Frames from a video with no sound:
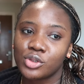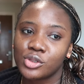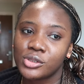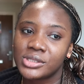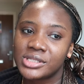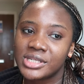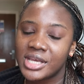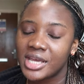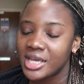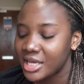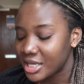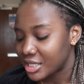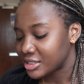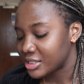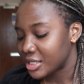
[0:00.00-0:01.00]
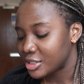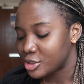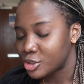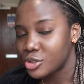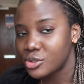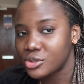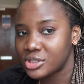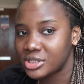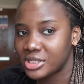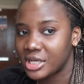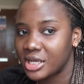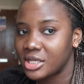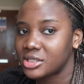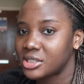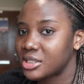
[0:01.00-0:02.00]
today is a
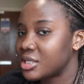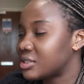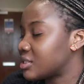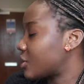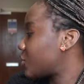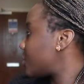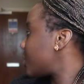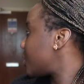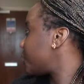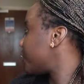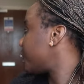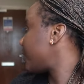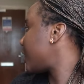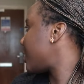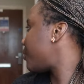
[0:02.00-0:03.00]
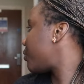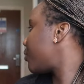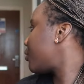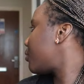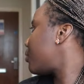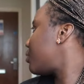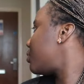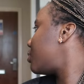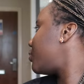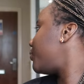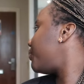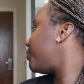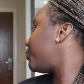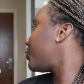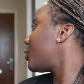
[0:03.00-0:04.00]
Tuesday. Today is the 3rd of April.
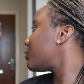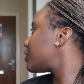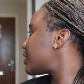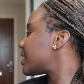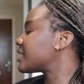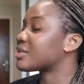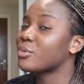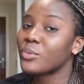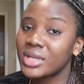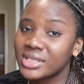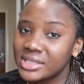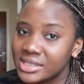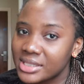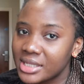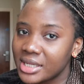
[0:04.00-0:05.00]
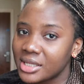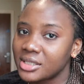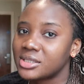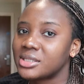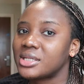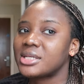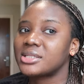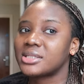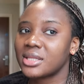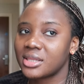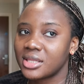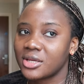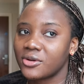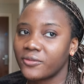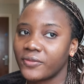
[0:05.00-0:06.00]
No, today is a Wednesday. Today is the
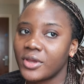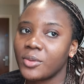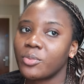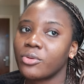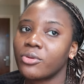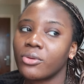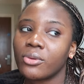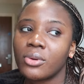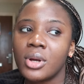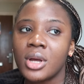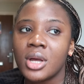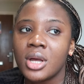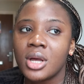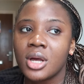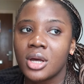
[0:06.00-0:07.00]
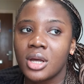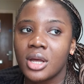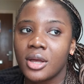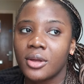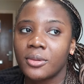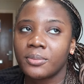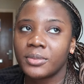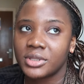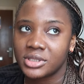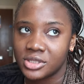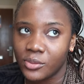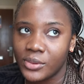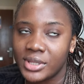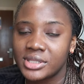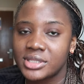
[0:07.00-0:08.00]
3rd of April. It's
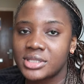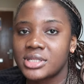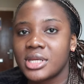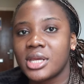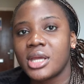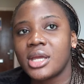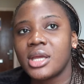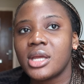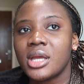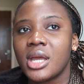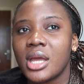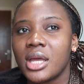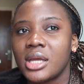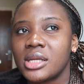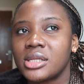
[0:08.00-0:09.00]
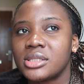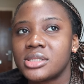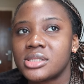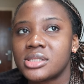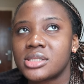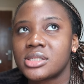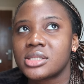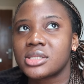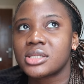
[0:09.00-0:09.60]
a Wednesday and